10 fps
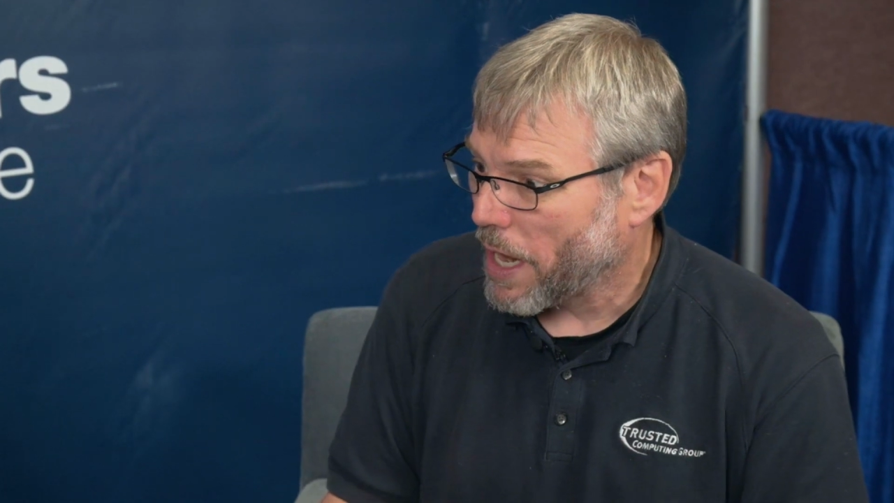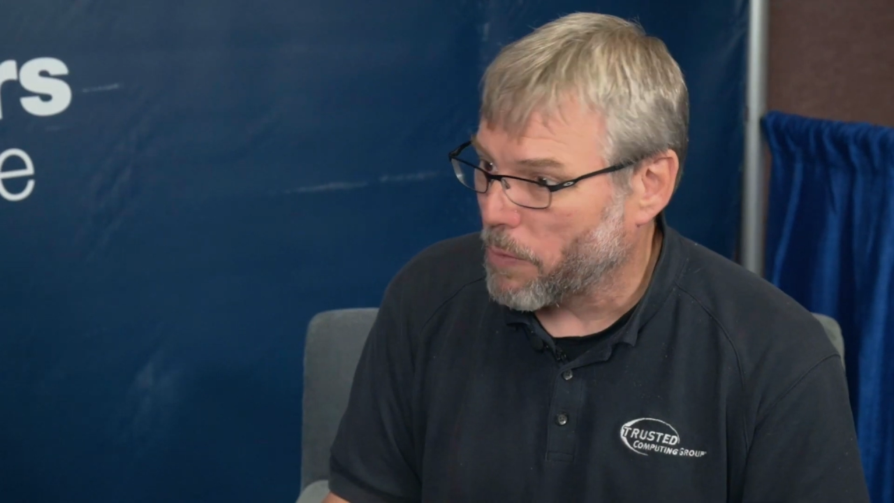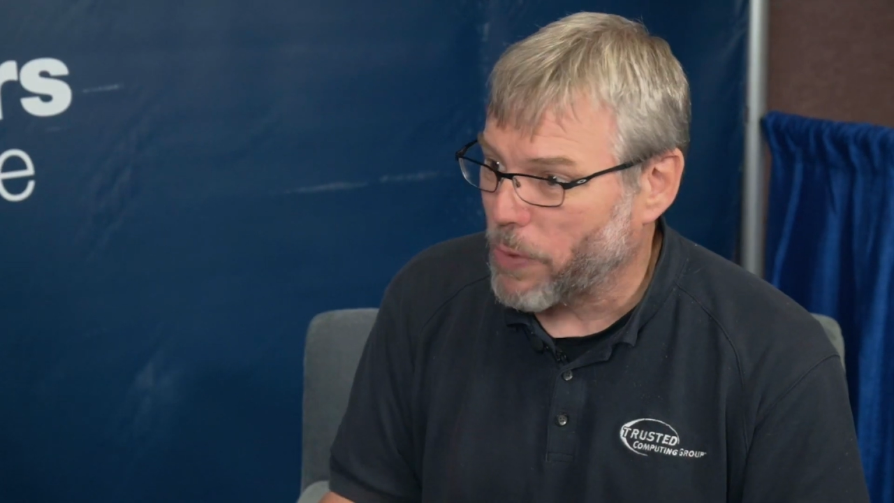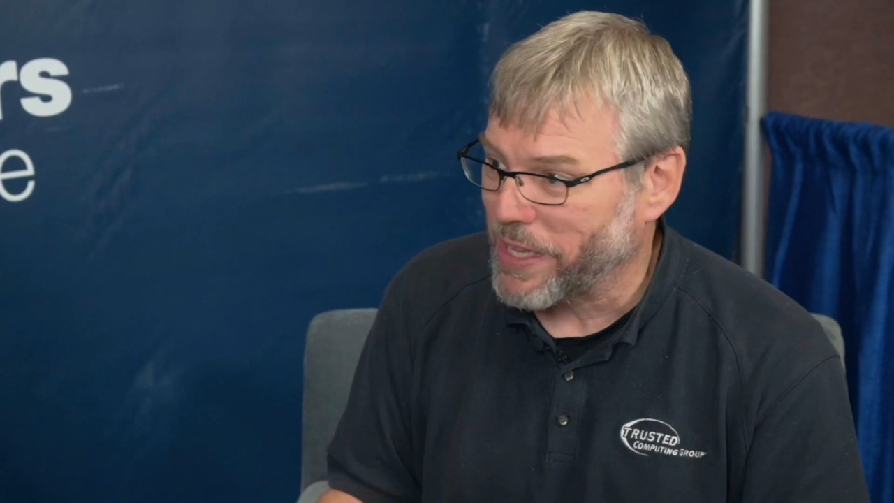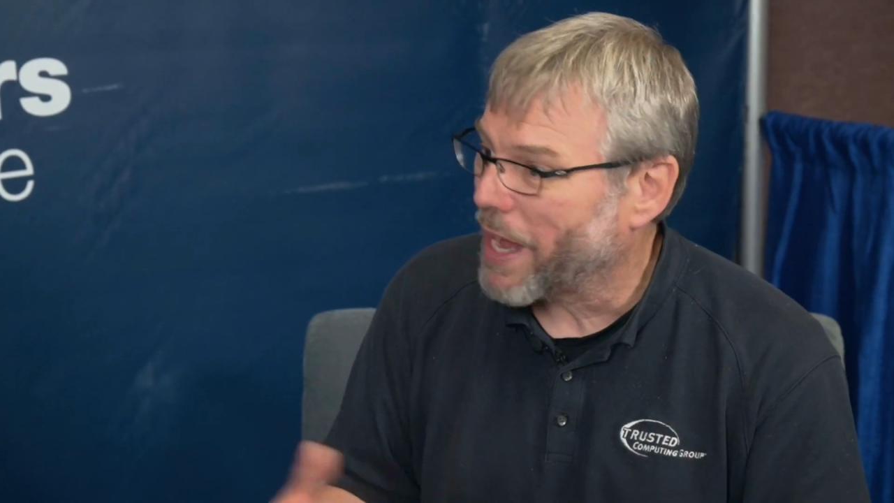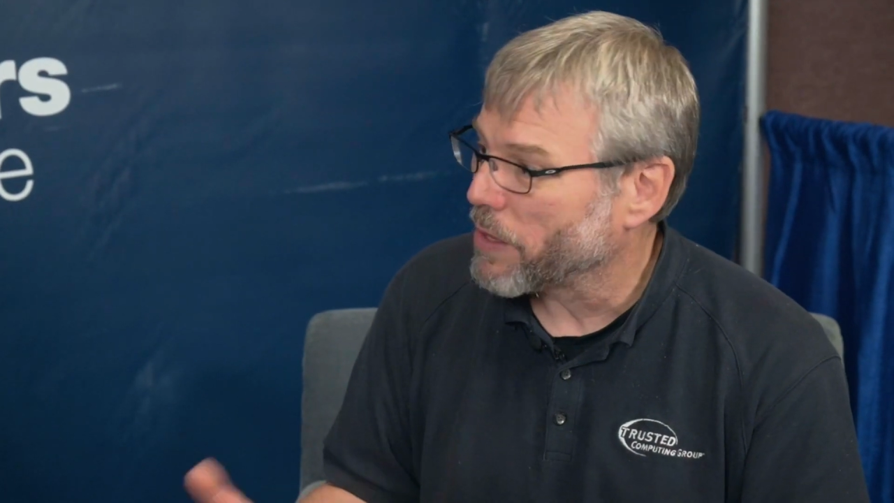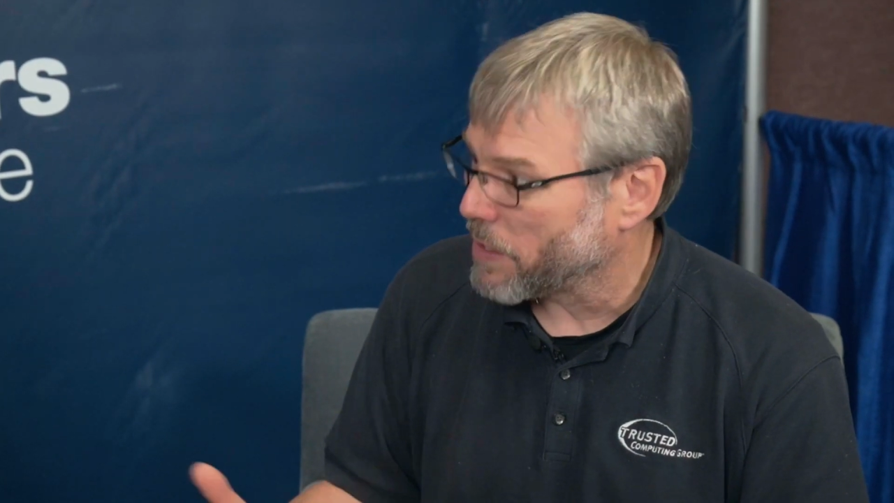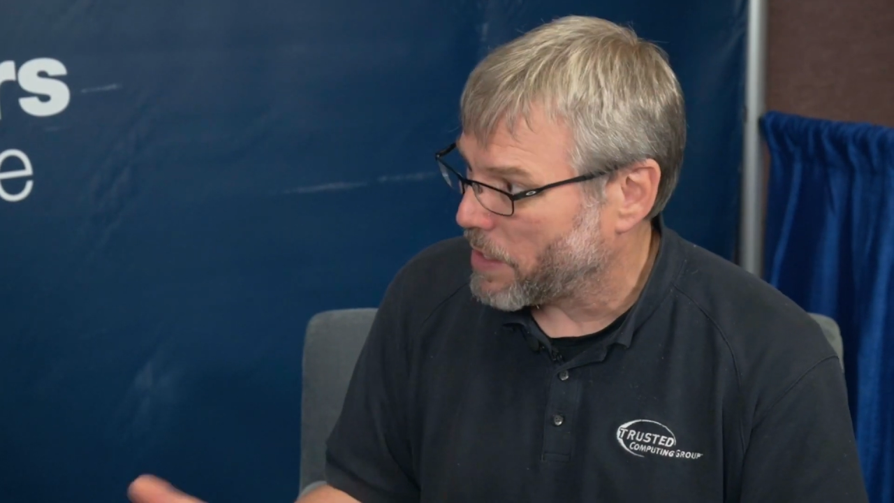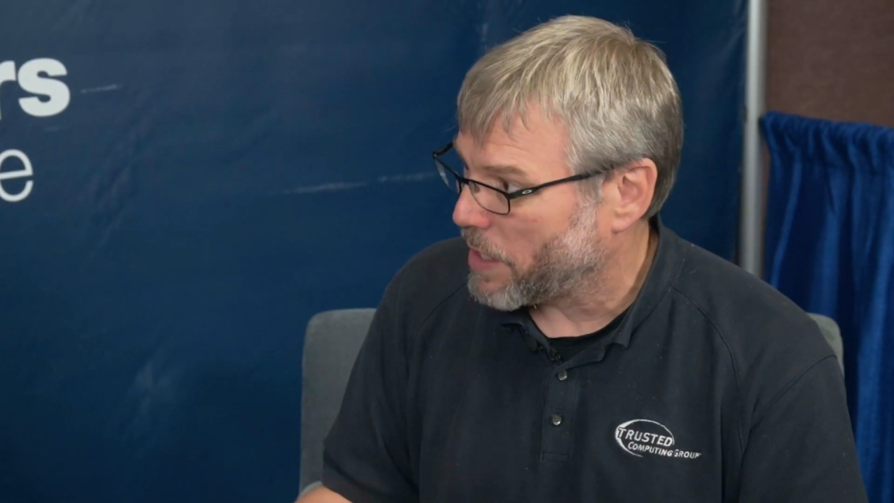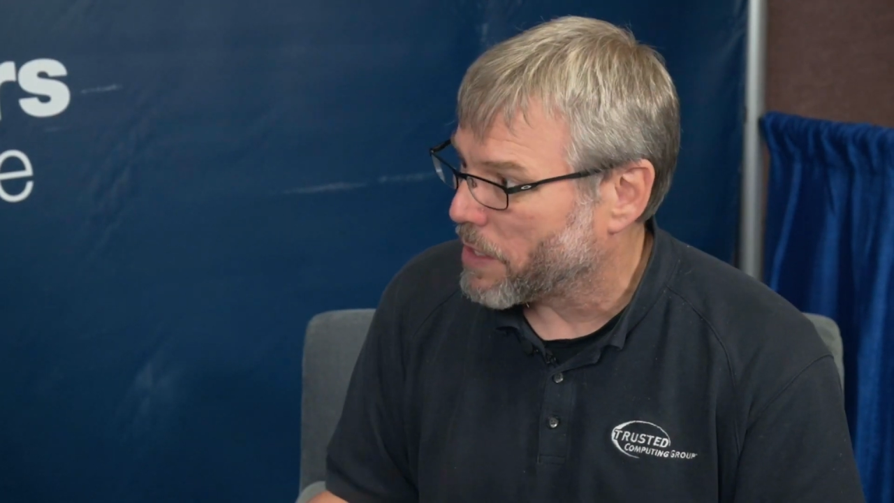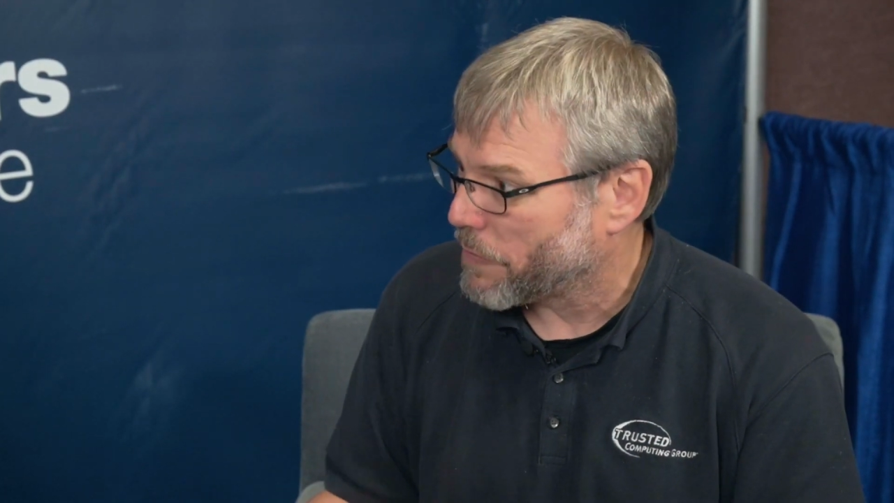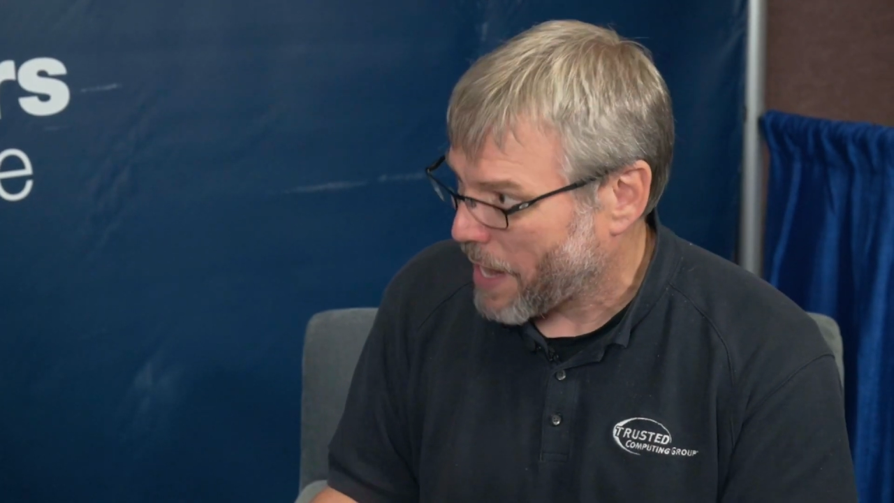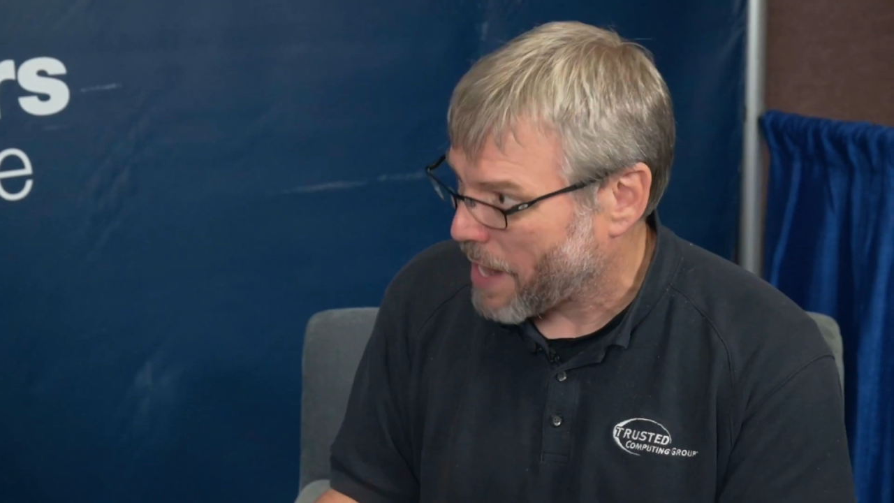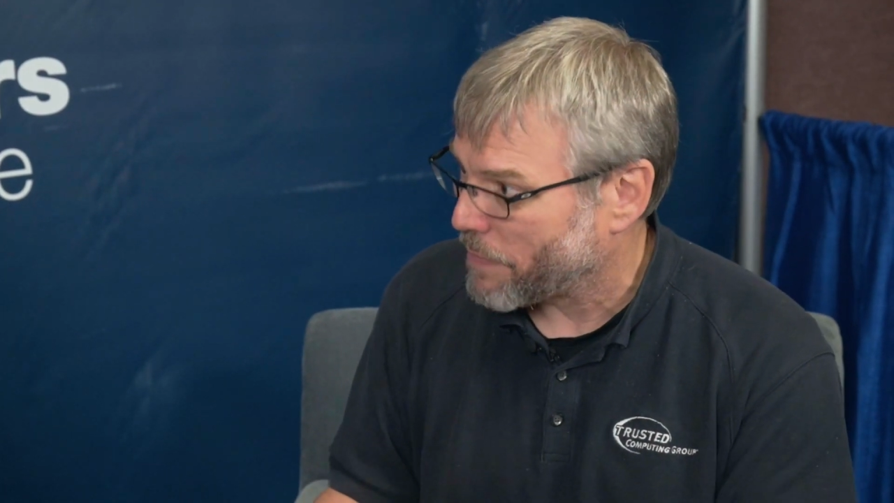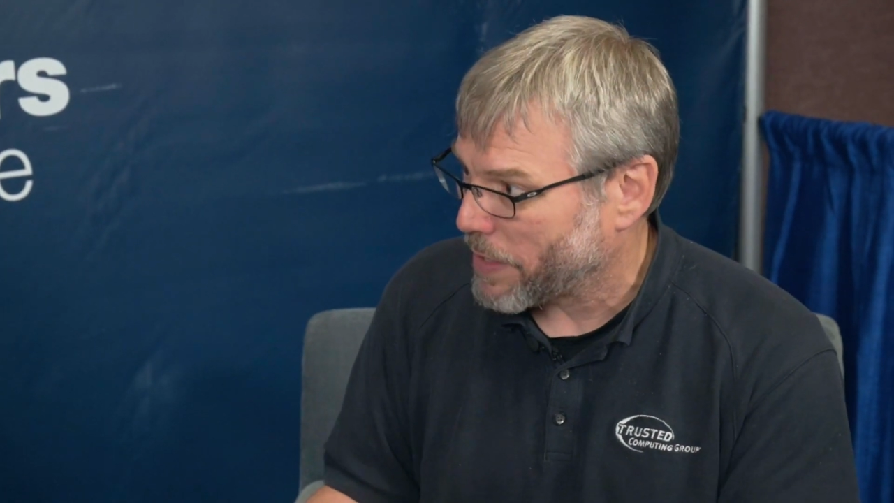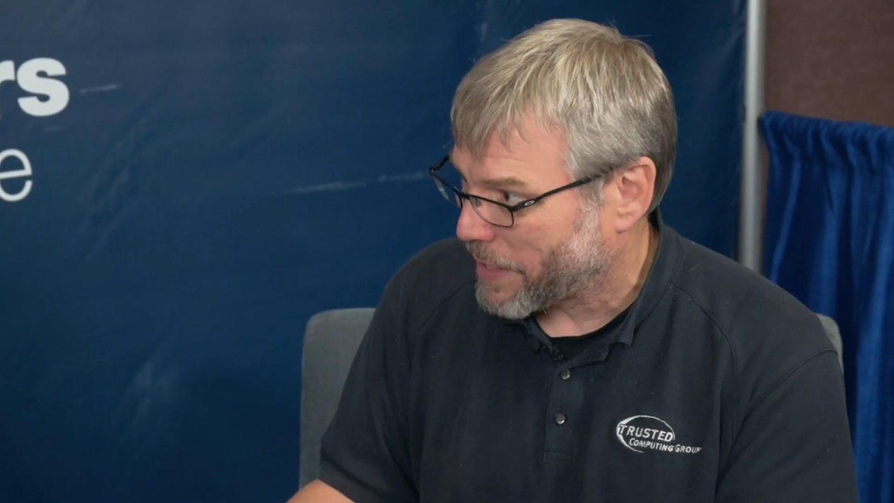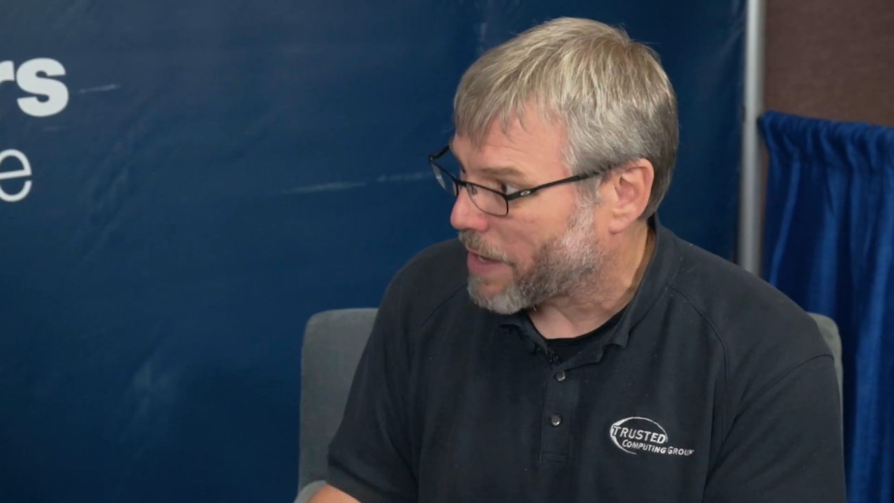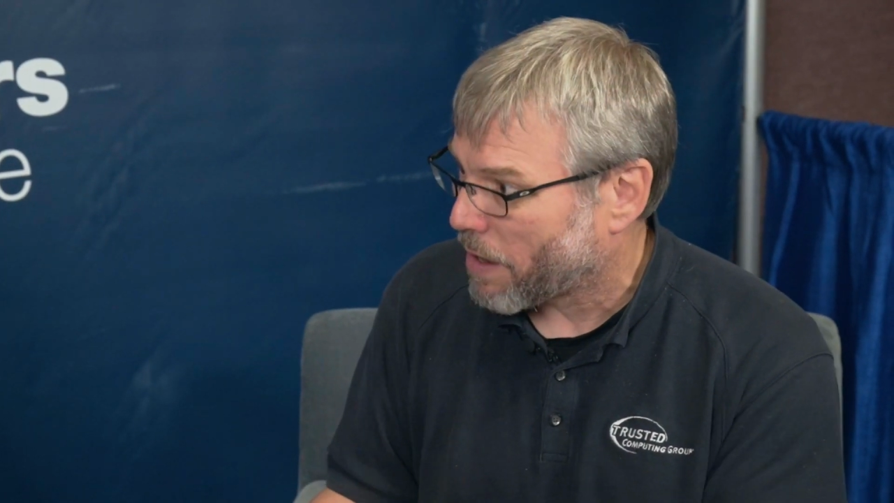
without the need of having that